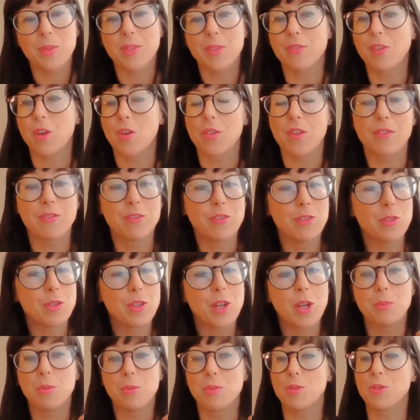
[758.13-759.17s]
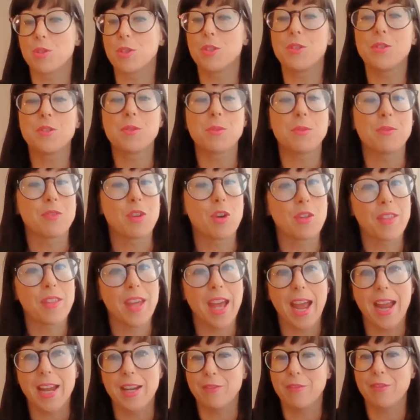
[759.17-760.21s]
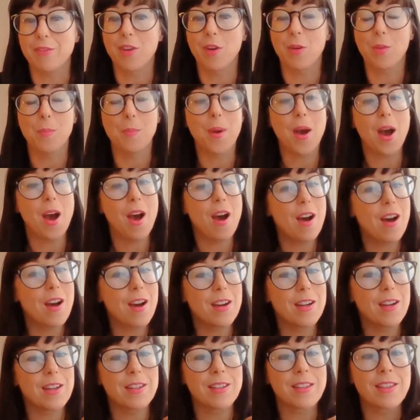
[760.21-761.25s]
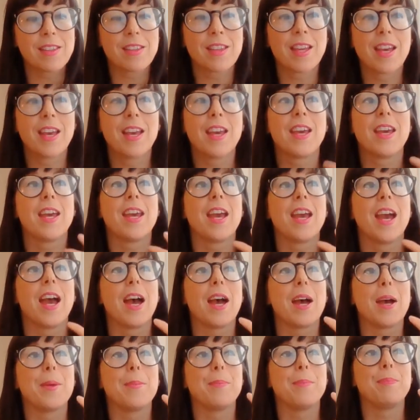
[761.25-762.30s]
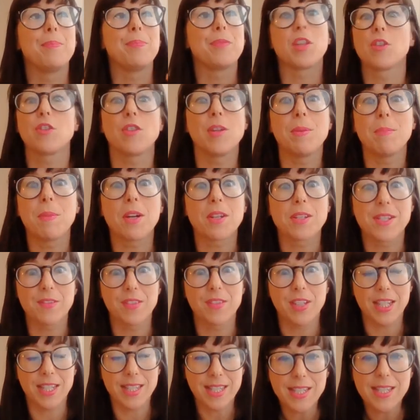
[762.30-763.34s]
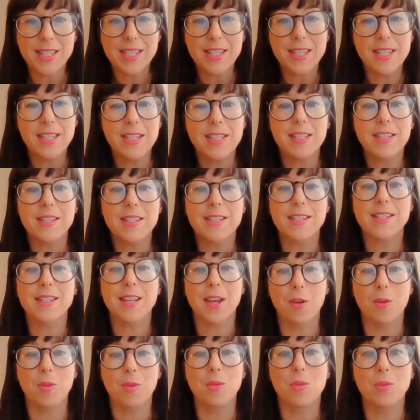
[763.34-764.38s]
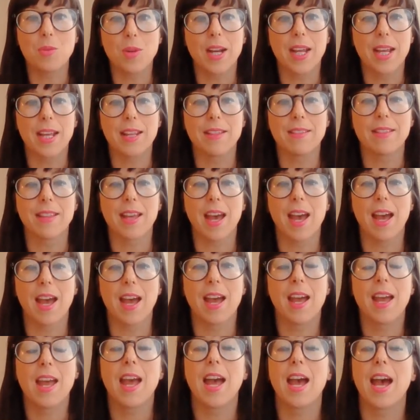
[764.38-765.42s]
We've got the 4 Noble Truths, we've got the Eightfold Path, the 3 Marks of Existence are all in there.